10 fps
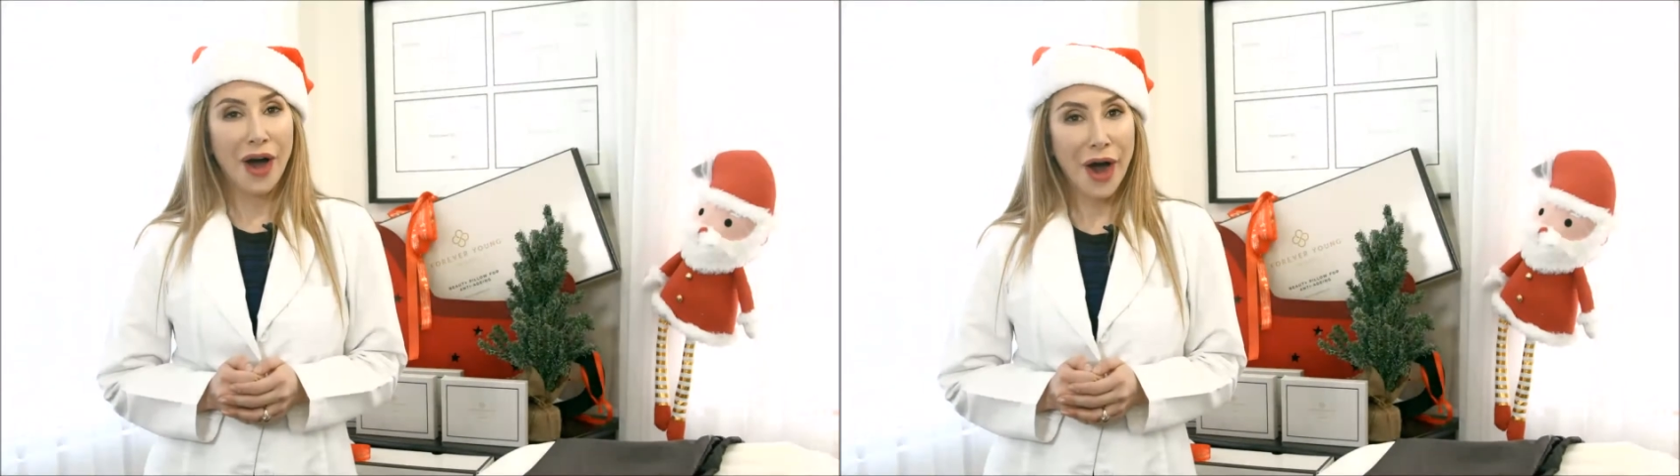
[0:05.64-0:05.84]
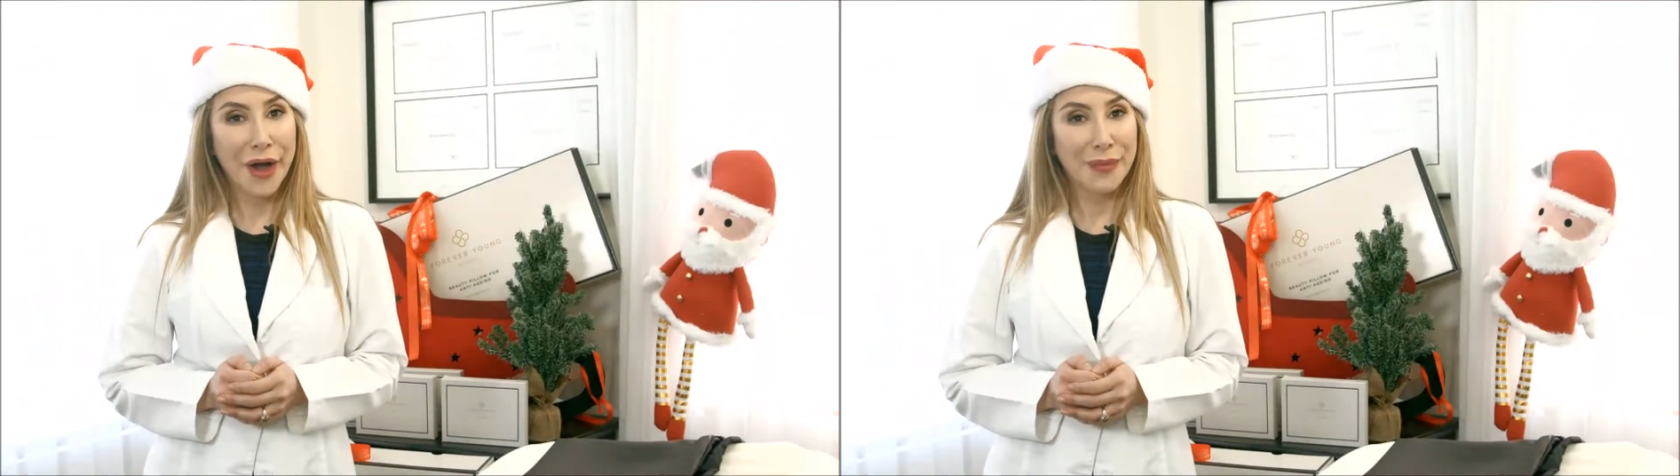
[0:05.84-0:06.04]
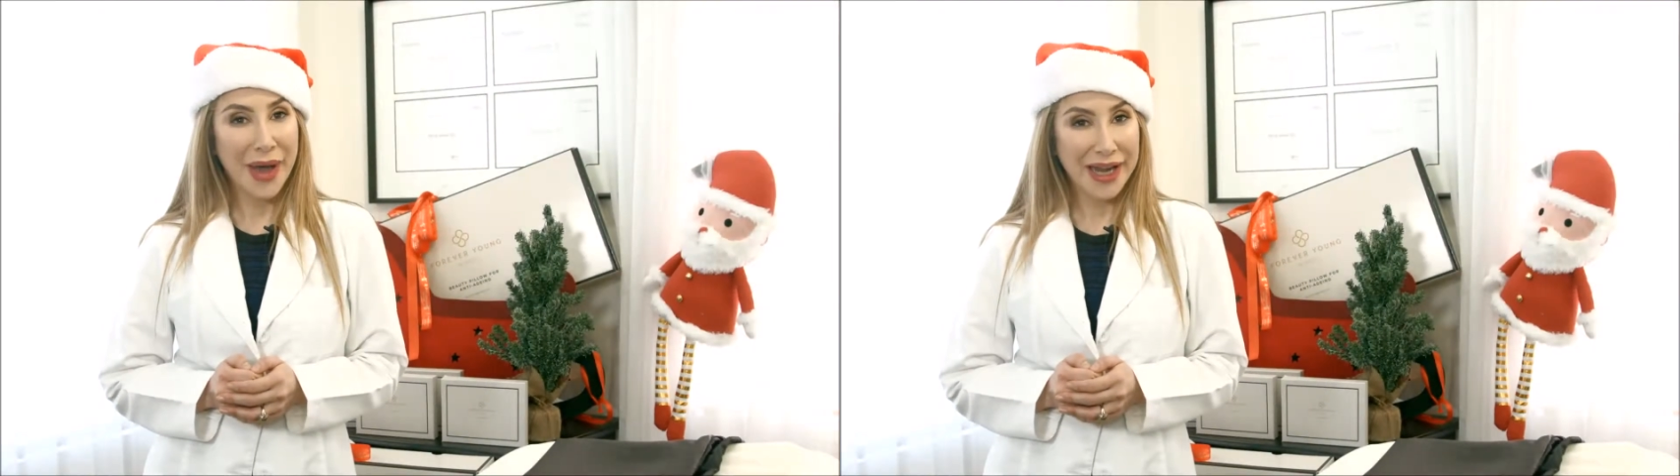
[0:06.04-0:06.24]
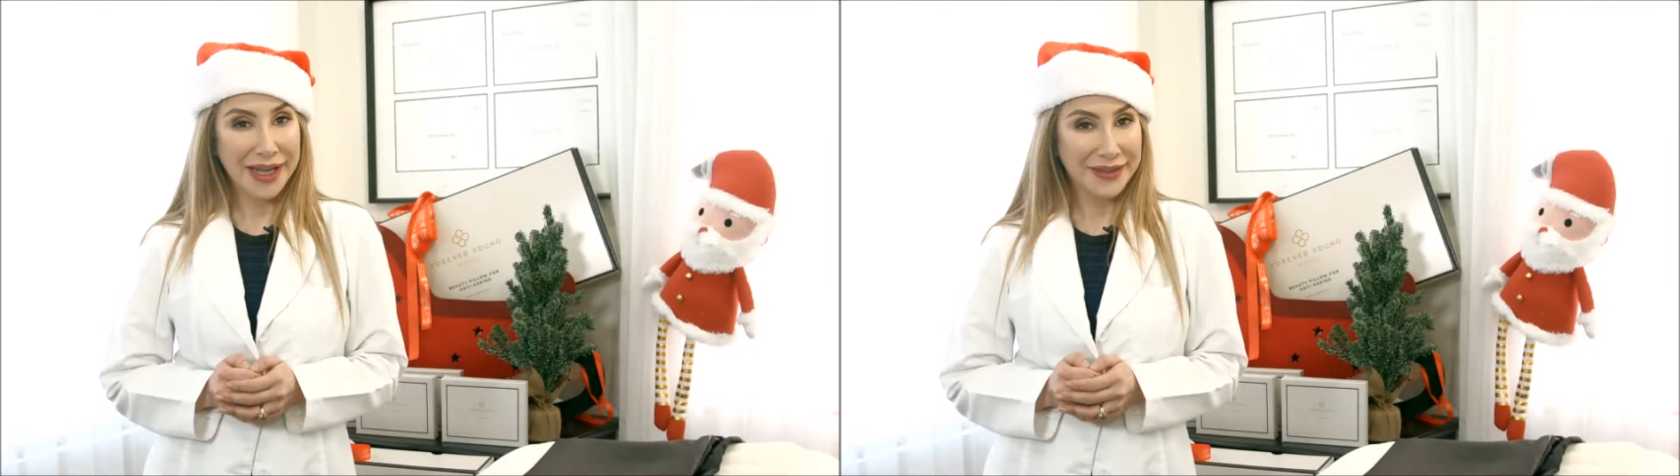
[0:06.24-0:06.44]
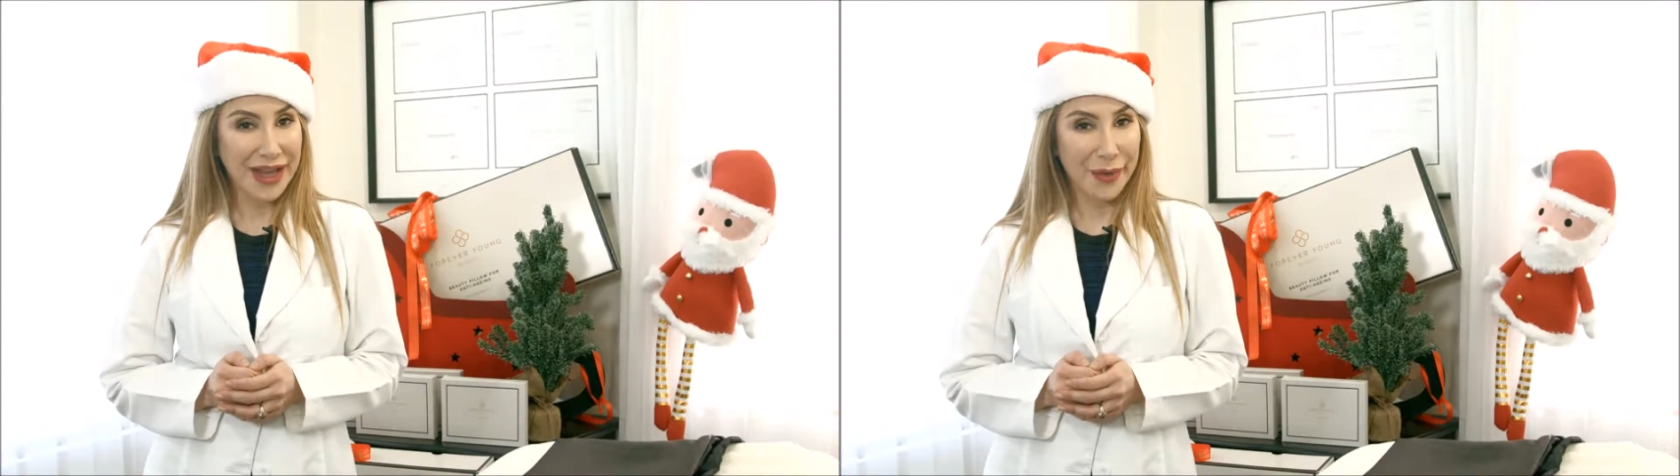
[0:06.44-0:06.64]
Hi, Matty
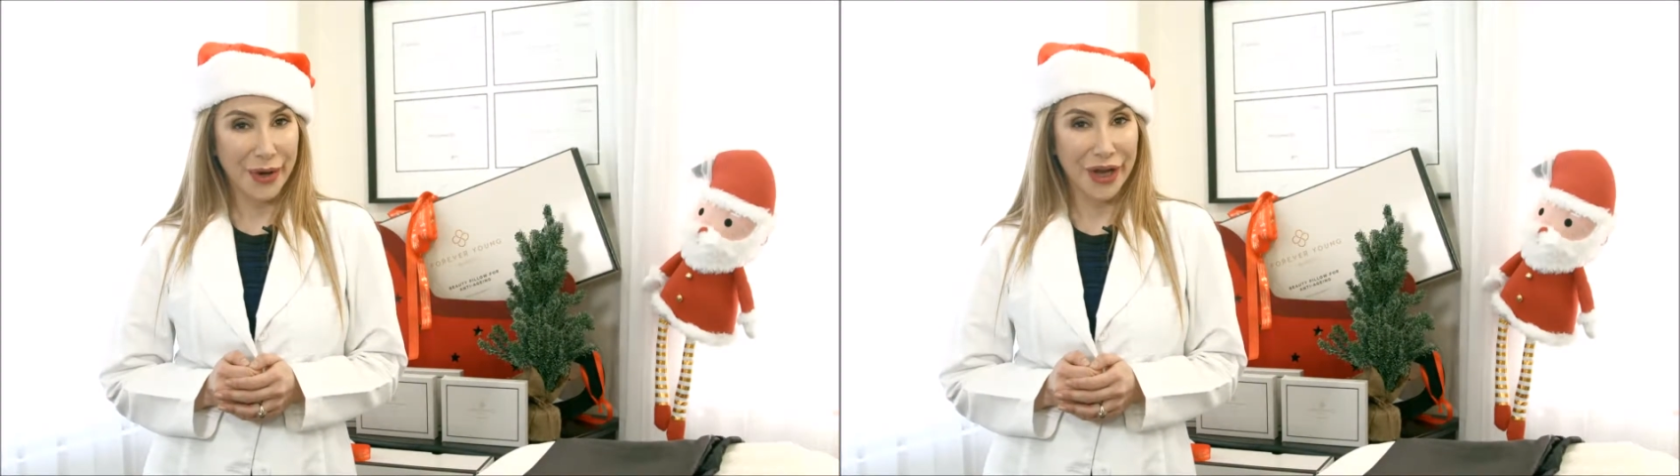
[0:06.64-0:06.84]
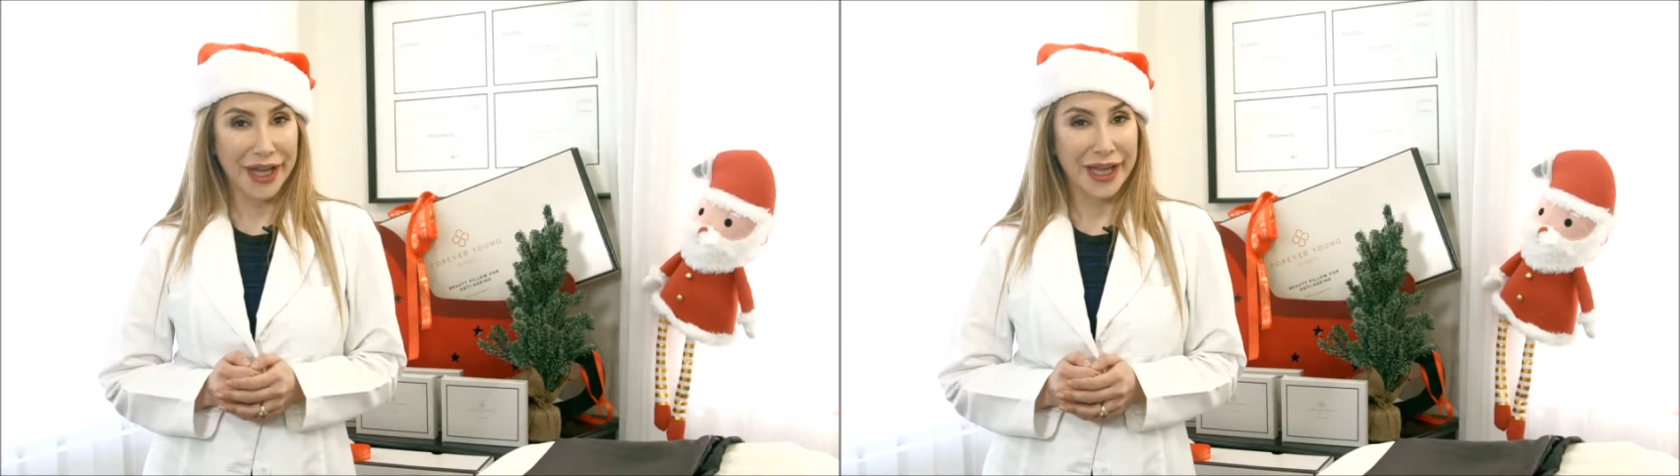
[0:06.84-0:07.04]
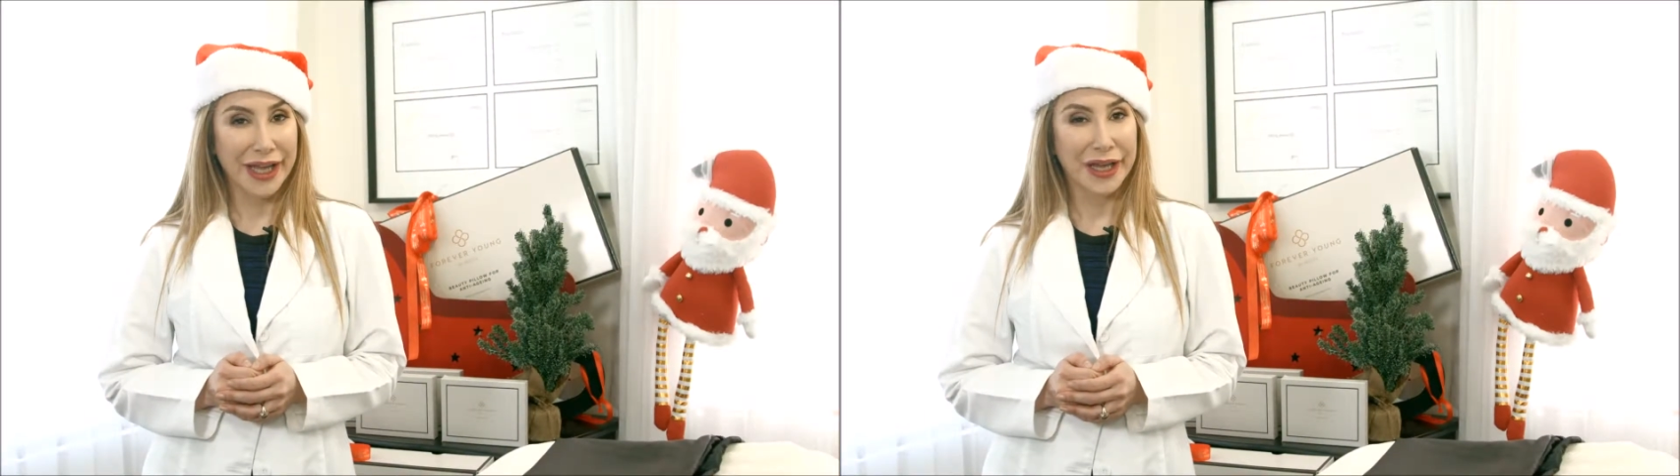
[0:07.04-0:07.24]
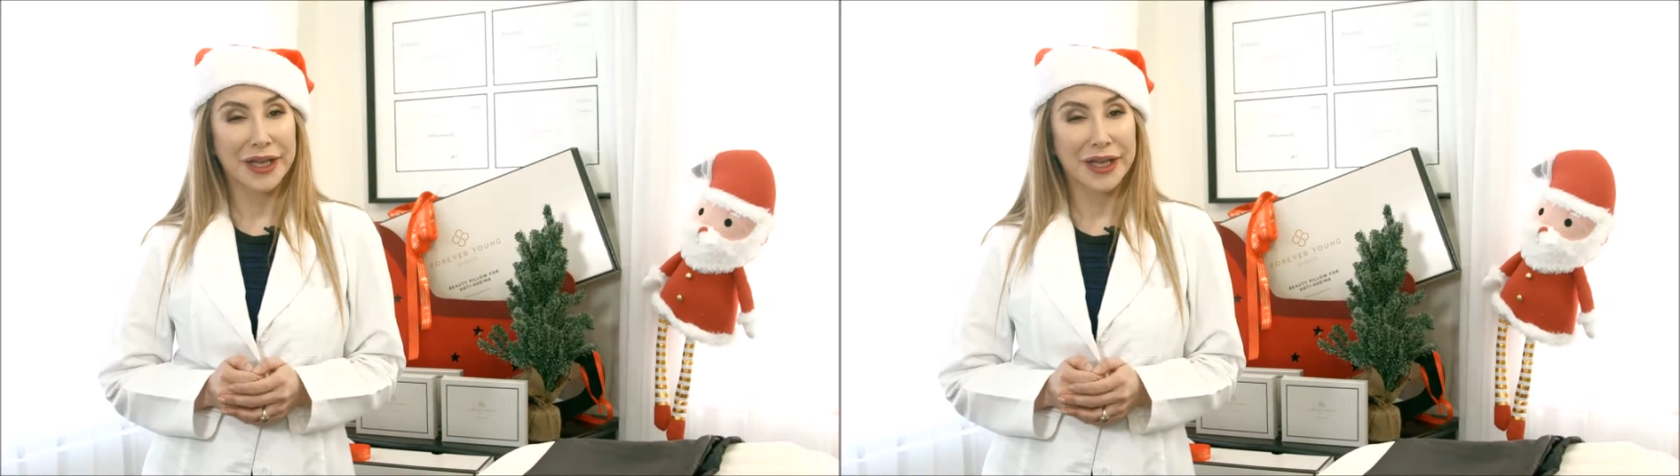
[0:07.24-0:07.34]
Samaei here.